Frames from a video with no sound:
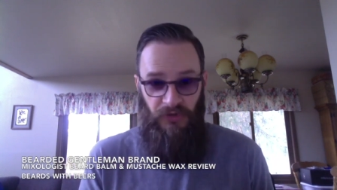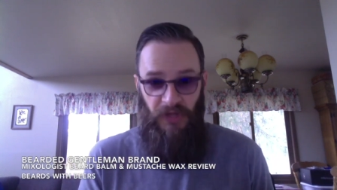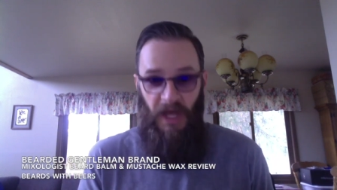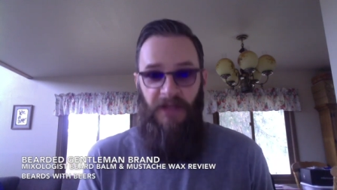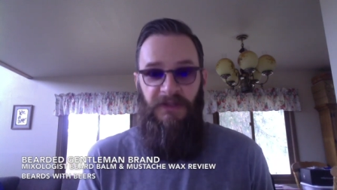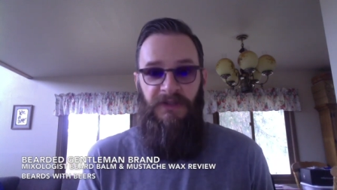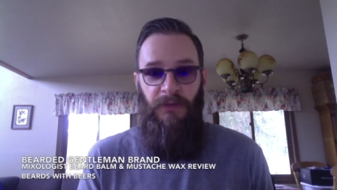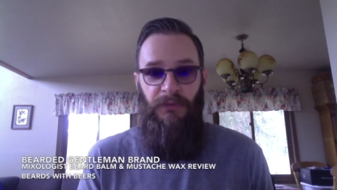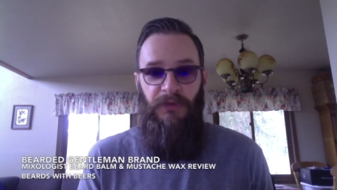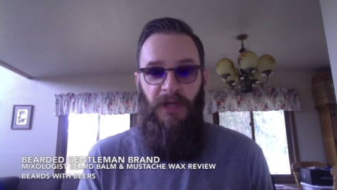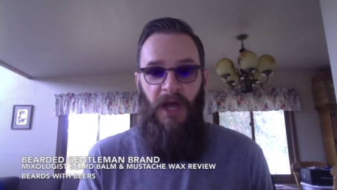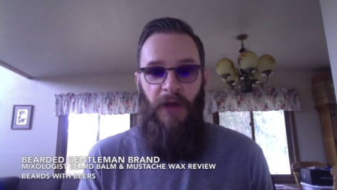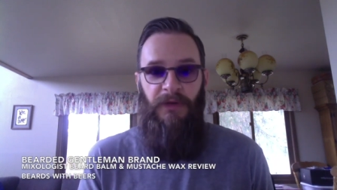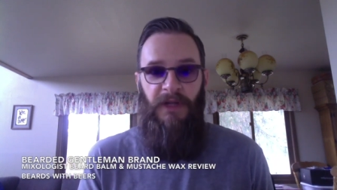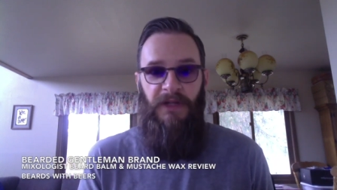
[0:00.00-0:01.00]
that's
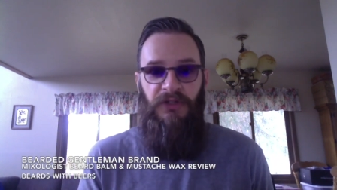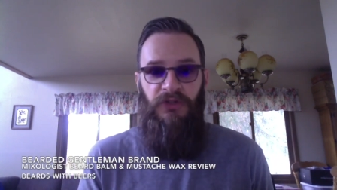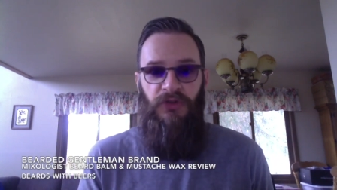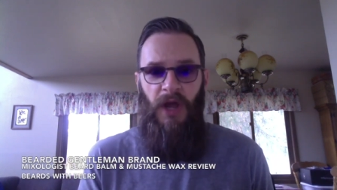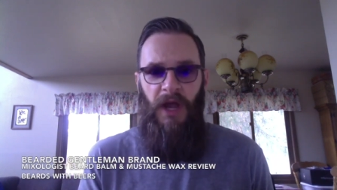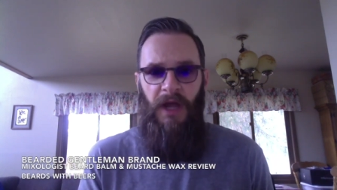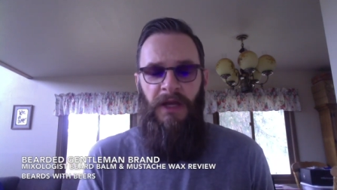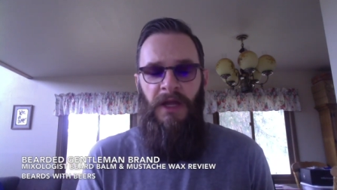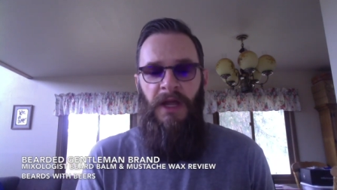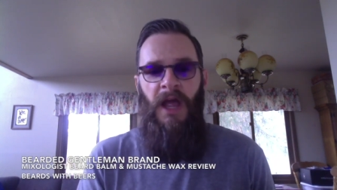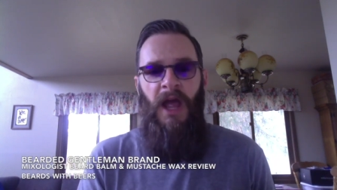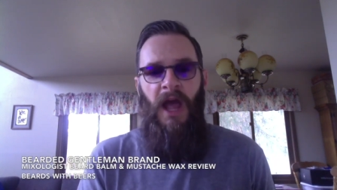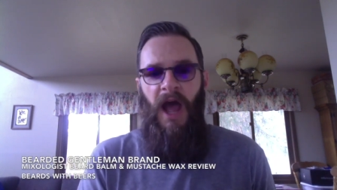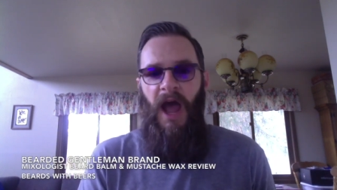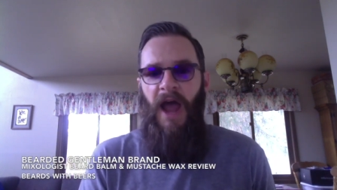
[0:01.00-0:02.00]
something I would like to try.
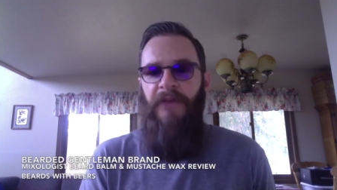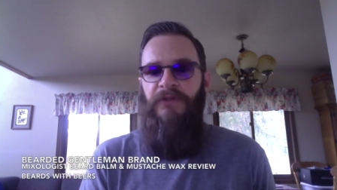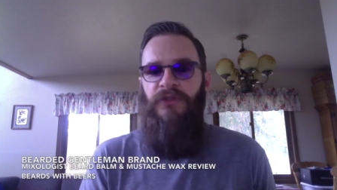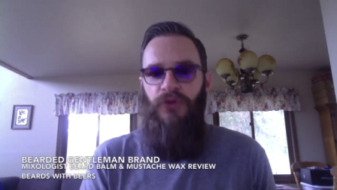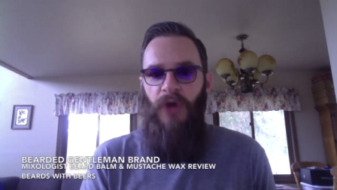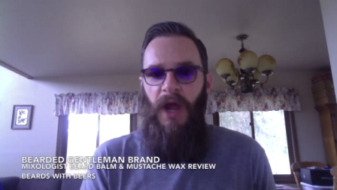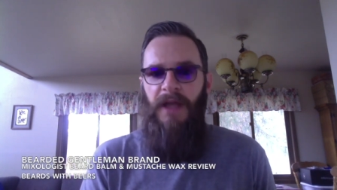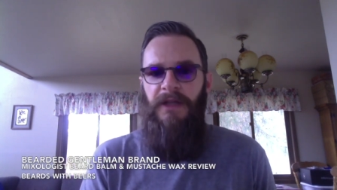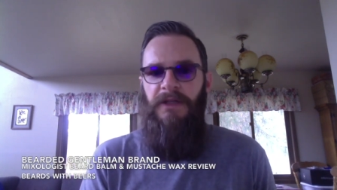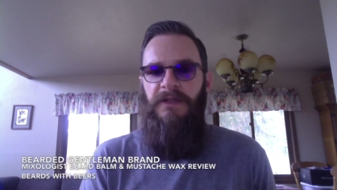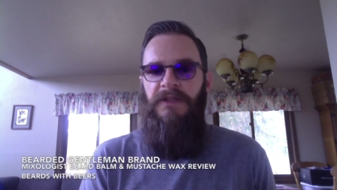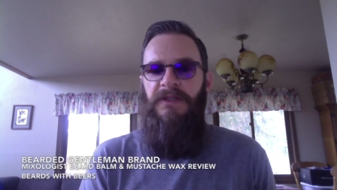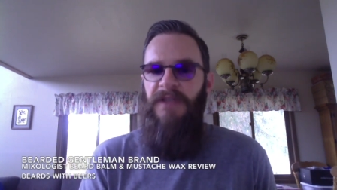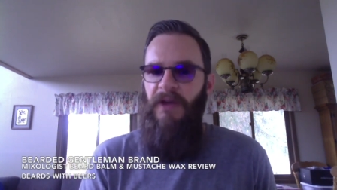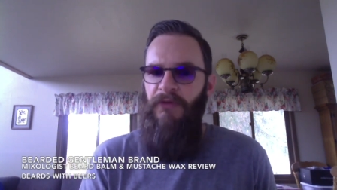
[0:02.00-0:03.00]
I've
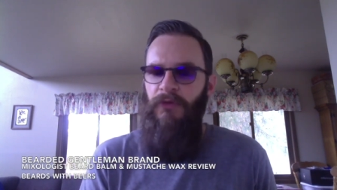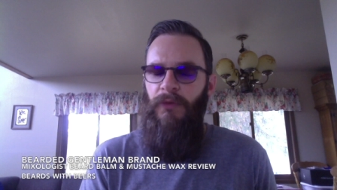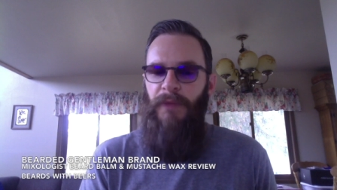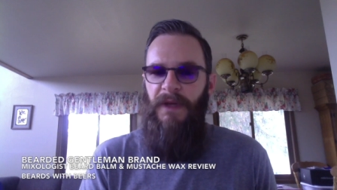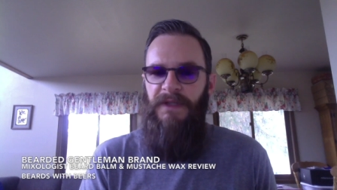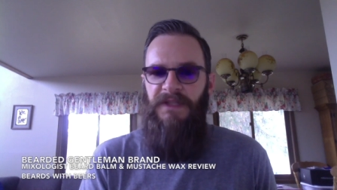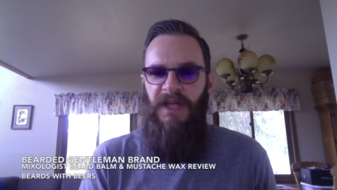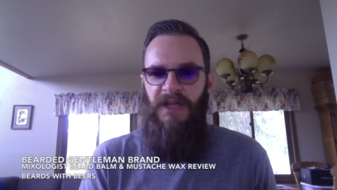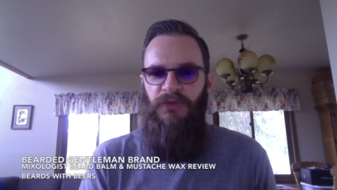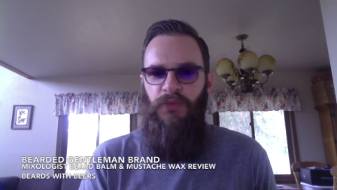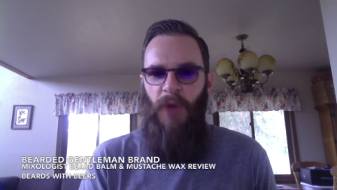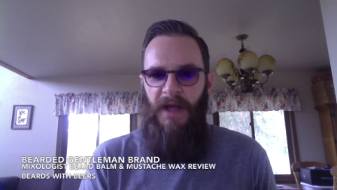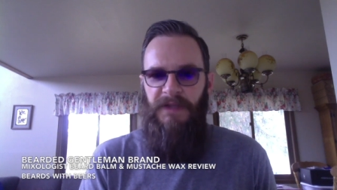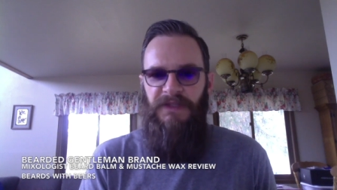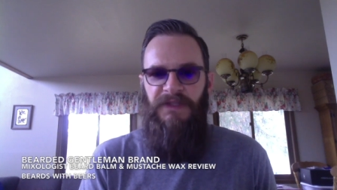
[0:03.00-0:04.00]
tried several mustache
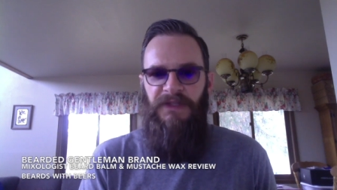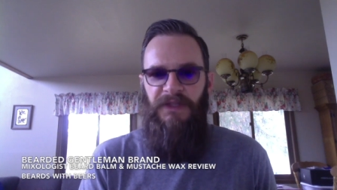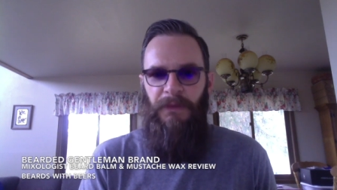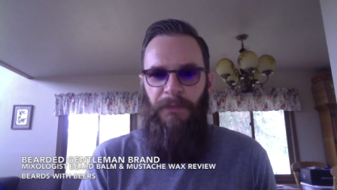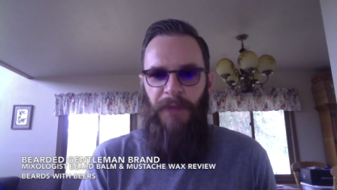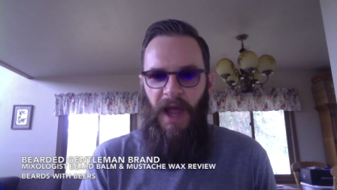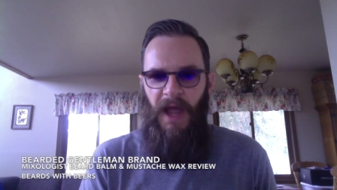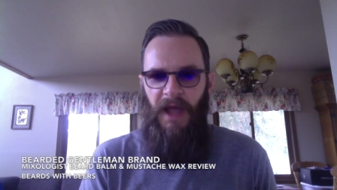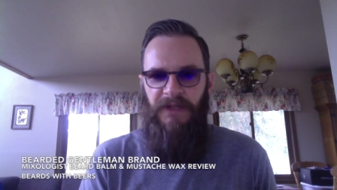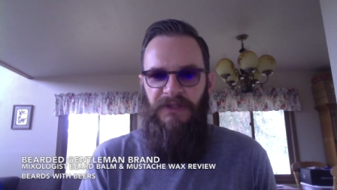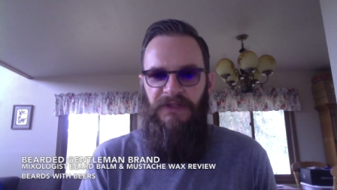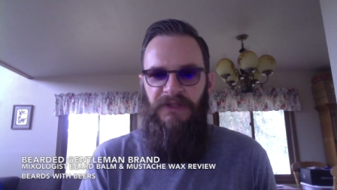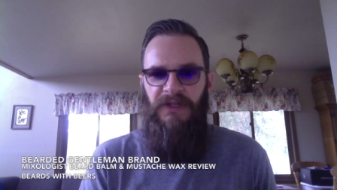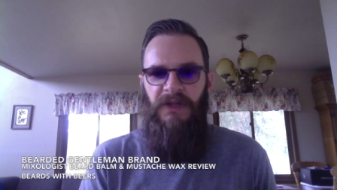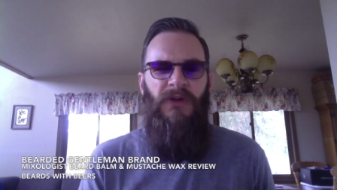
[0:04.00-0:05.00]
waxes in the
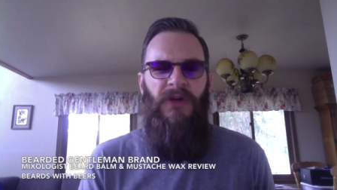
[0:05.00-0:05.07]
past.